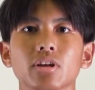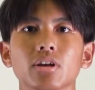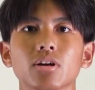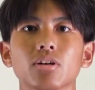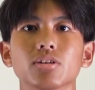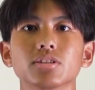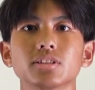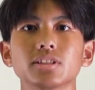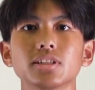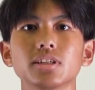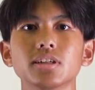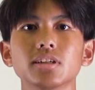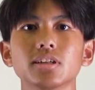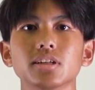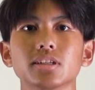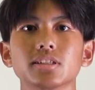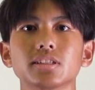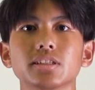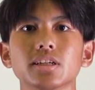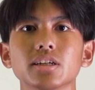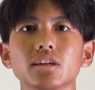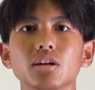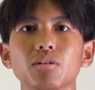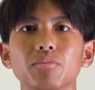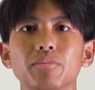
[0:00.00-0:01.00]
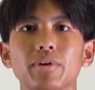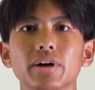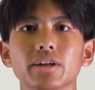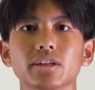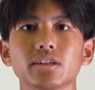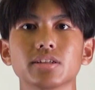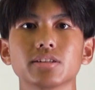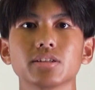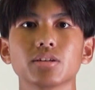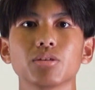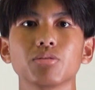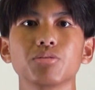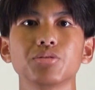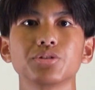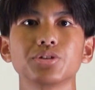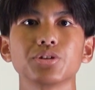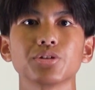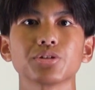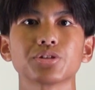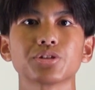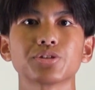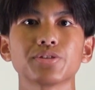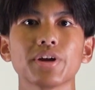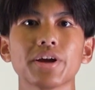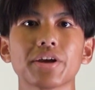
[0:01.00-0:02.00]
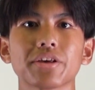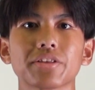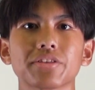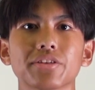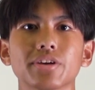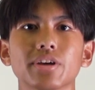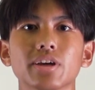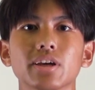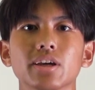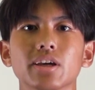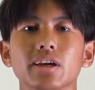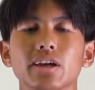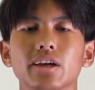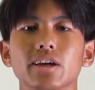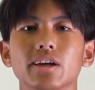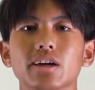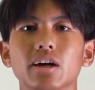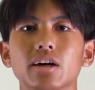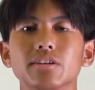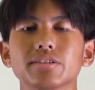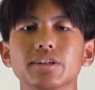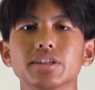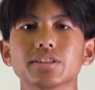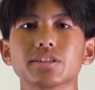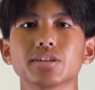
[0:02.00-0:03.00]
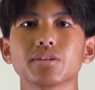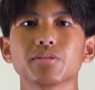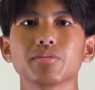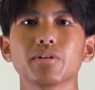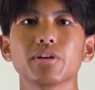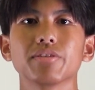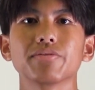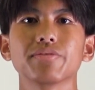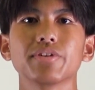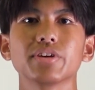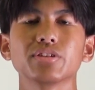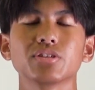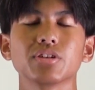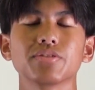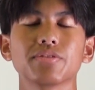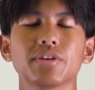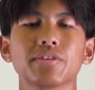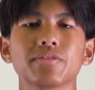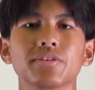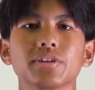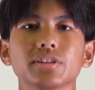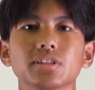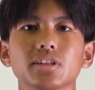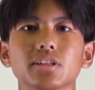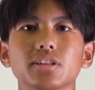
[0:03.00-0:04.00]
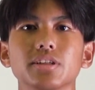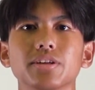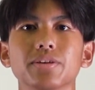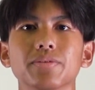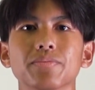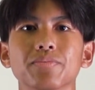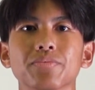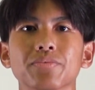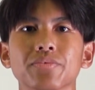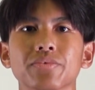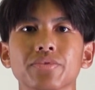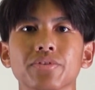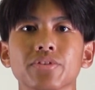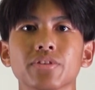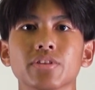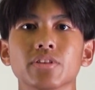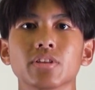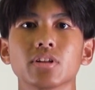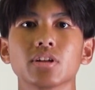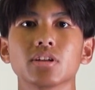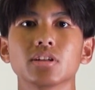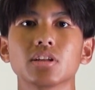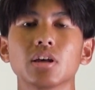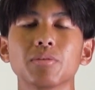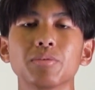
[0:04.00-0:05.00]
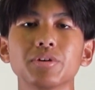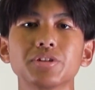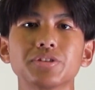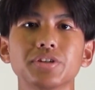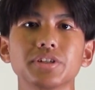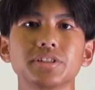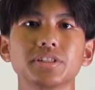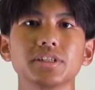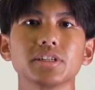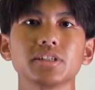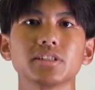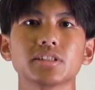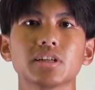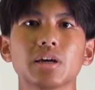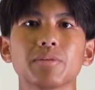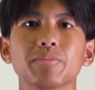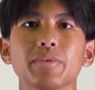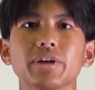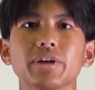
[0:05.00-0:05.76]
Consider the single mothers who show strength and courage when faced with adversity, demonstrating that